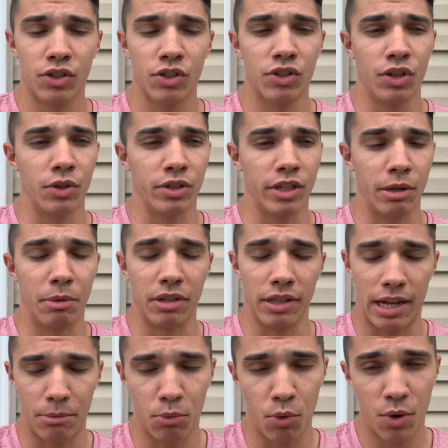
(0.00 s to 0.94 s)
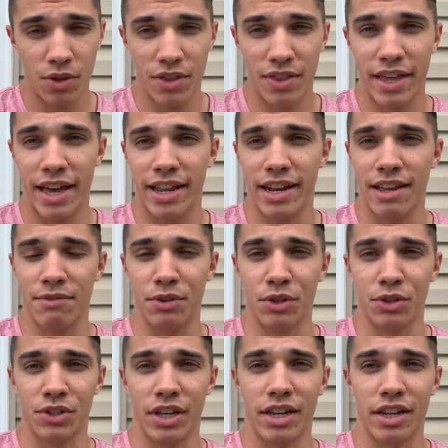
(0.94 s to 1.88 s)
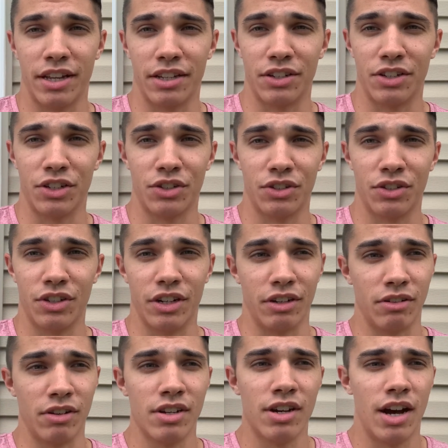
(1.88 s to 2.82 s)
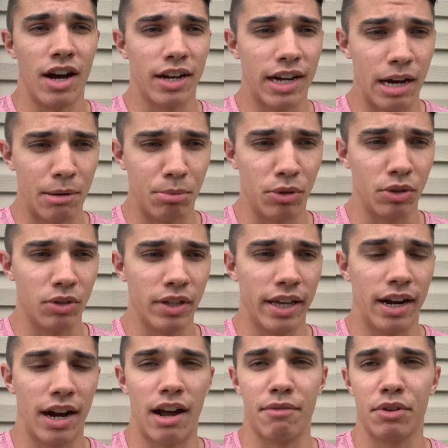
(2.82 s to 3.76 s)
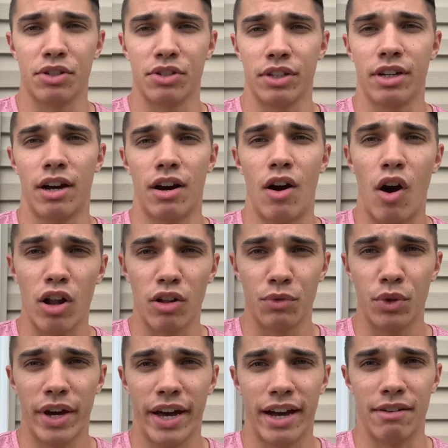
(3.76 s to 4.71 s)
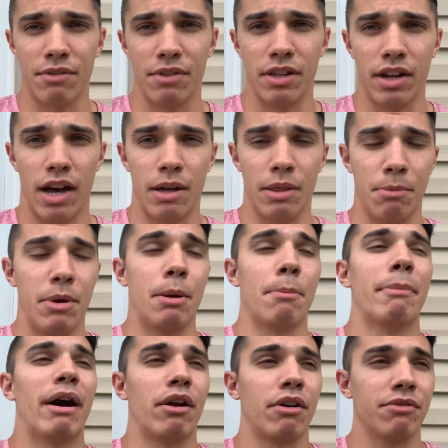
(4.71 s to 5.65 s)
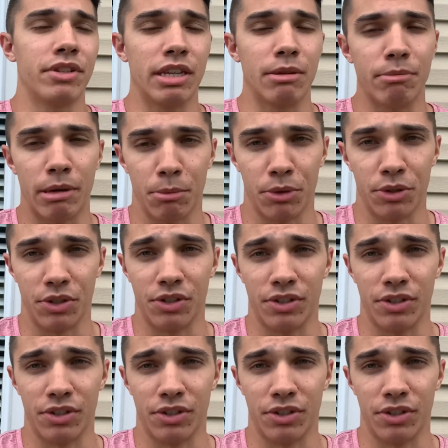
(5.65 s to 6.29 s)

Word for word: So it's gonna be a lot more than that if you're sending just, you know, a couple, and obviously not all of you have the, I mean, amount of team members to